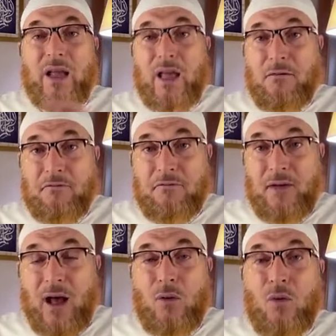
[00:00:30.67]
If
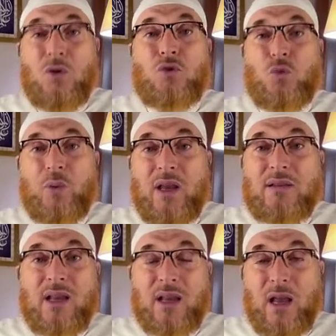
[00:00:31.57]
I want to pay
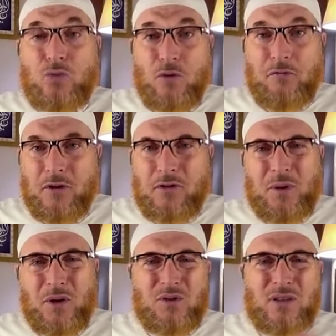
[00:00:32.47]
zakat al-fitr,
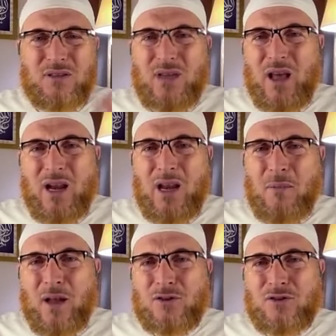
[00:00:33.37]
because it's not
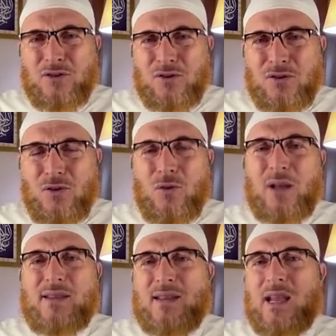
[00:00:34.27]
really much, so
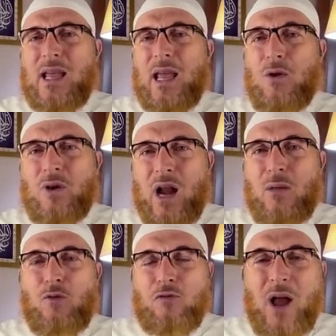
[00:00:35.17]
what, three
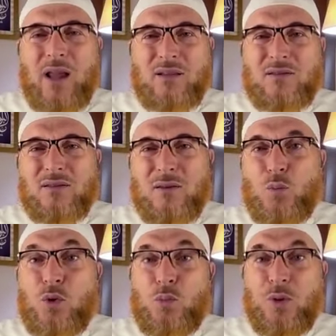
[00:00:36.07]
kilogram of rice
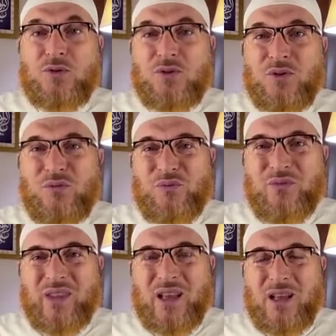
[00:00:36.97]
per person?
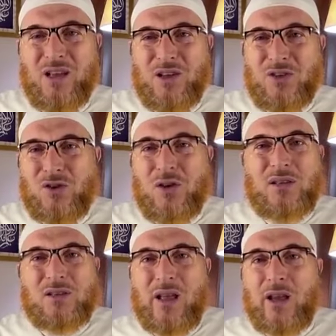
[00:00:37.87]
So
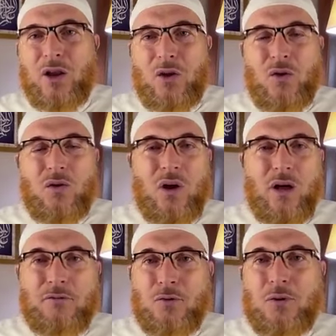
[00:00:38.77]
it's like, you know,
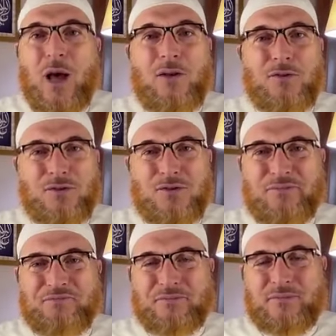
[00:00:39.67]
a few dollars.